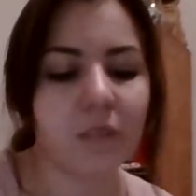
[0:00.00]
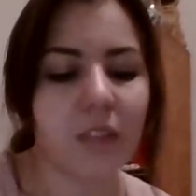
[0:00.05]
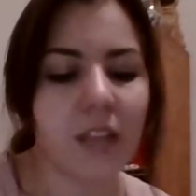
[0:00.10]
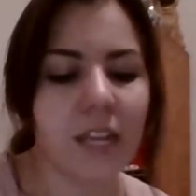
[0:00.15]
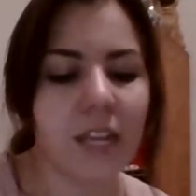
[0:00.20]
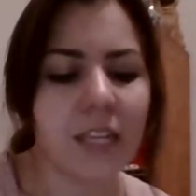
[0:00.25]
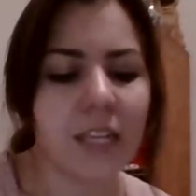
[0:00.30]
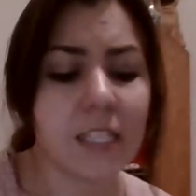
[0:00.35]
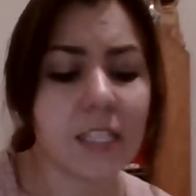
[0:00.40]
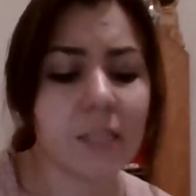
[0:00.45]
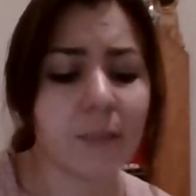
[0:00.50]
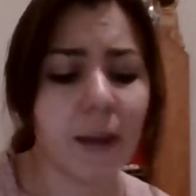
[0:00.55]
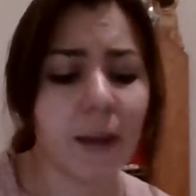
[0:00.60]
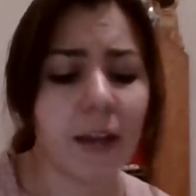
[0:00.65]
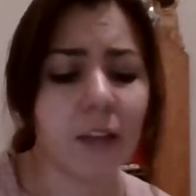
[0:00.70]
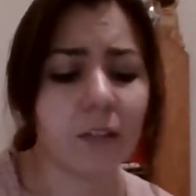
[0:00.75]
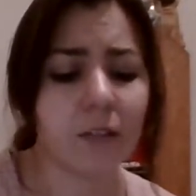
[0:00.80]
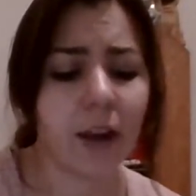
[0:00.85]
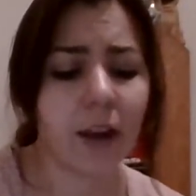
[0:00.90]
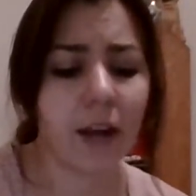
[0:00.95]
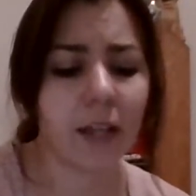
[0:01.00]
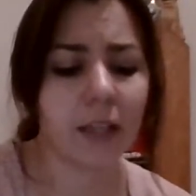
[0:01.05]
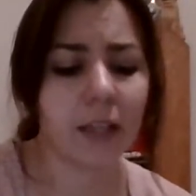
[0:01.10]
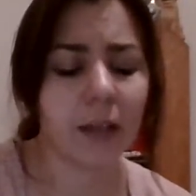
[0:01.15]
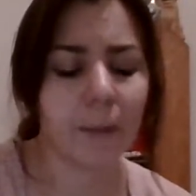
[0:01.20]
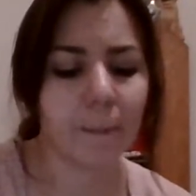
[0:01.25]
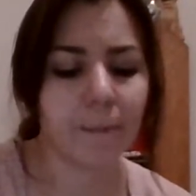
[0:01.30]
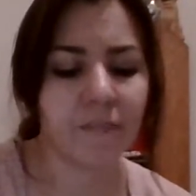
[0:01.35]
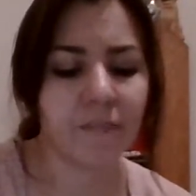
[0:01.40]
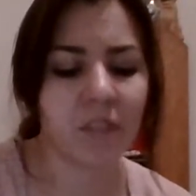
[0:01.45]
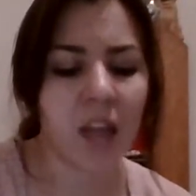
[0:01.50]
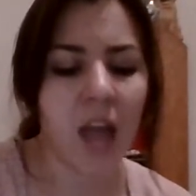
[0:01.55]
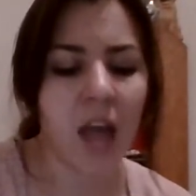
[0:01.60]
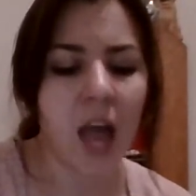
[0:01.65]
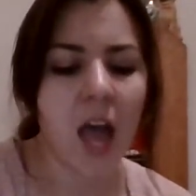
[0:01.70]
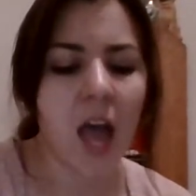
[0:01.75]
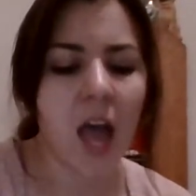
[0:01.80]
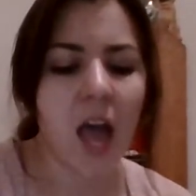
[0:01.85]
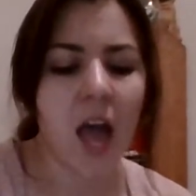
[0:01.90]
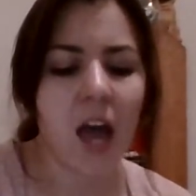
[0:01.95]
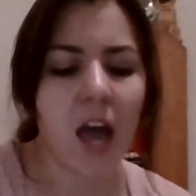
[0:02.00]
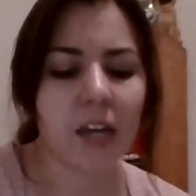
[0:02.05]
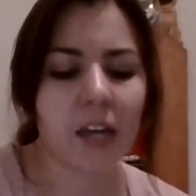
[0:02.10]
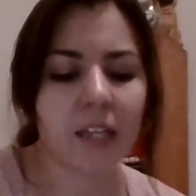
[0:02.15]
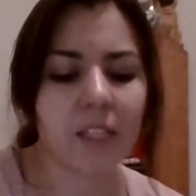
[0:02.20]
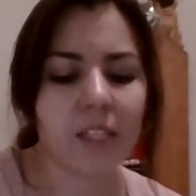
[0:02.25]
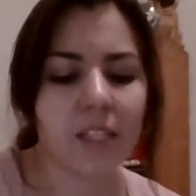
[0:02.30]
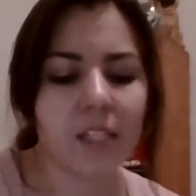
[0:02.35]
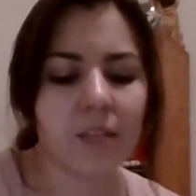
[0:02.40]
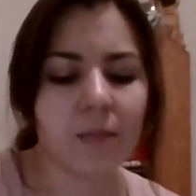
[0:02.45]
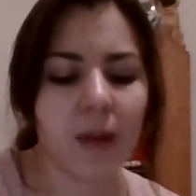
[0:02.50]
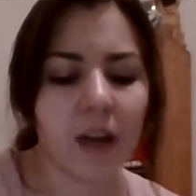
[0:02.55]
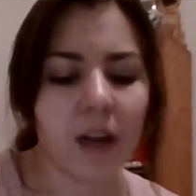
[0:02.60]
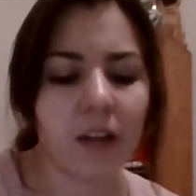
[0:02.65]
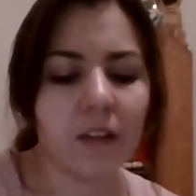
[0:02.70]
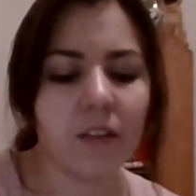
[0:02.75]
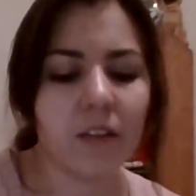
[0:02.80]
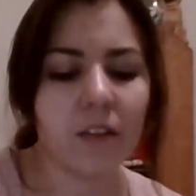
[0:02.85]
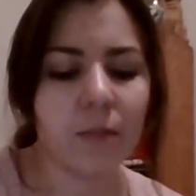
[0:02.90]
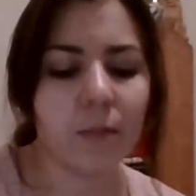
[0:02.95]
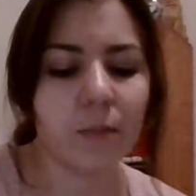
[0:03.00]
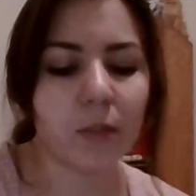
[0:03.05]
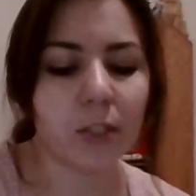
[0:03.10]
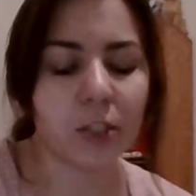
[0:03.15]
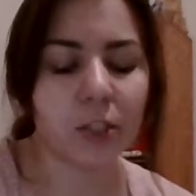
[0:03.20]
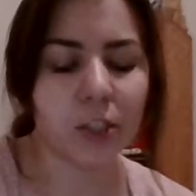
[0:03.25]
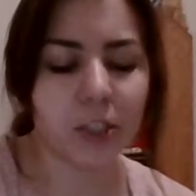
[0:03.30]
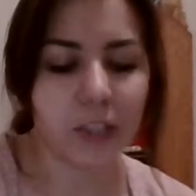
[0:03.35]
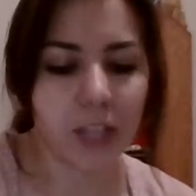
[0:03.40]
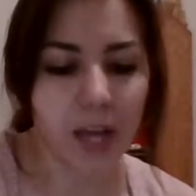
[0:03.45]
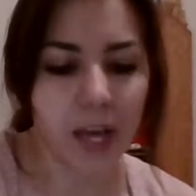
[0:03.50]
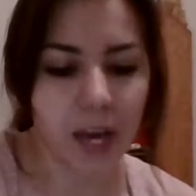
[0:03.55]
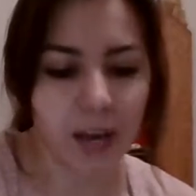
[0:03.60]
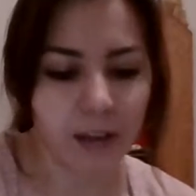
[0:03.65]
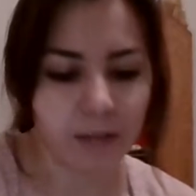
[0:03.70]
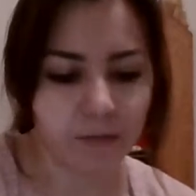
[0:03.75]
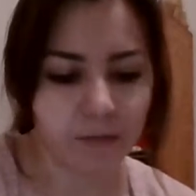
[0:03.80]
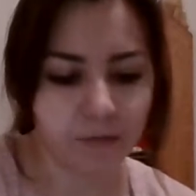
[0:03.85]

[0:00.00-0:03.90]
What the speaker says: He smiled wryly. I could smell the butcher's hut.